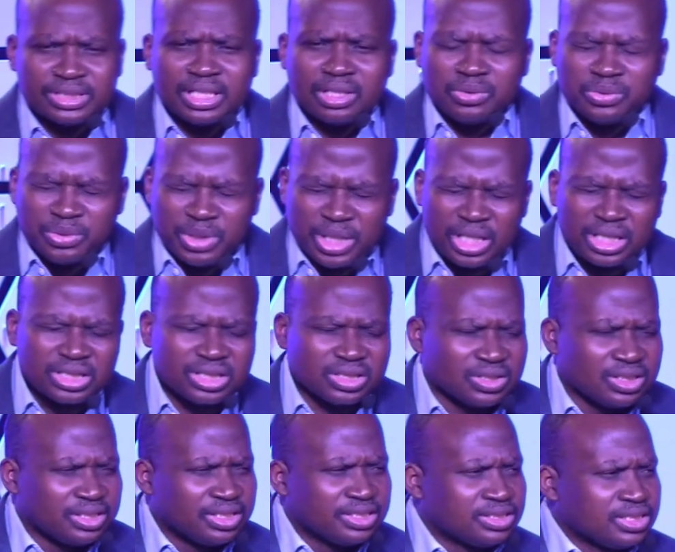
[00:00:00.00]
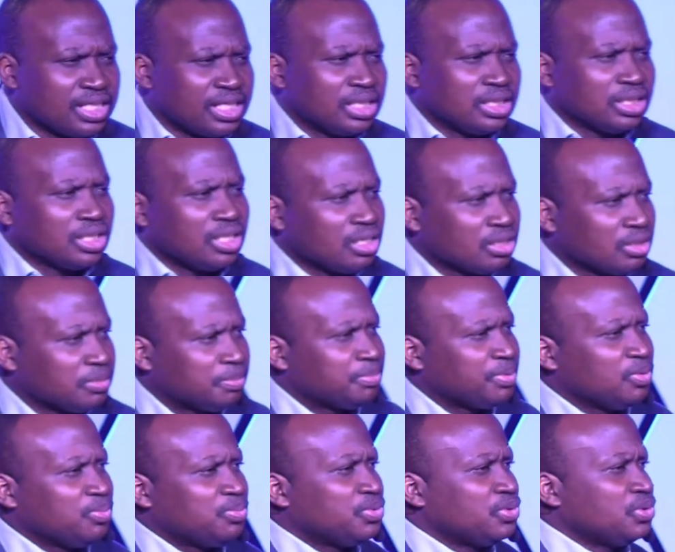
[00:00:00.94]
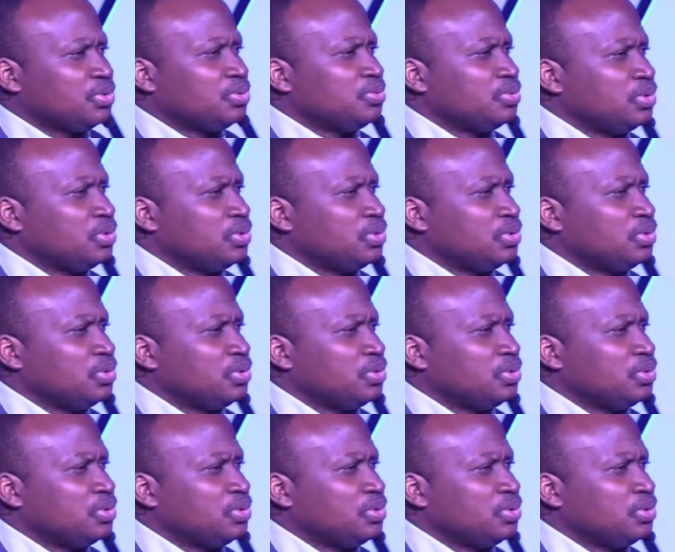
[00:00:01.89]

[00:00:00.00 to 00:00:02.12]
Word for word: I will acknowledge a lot of people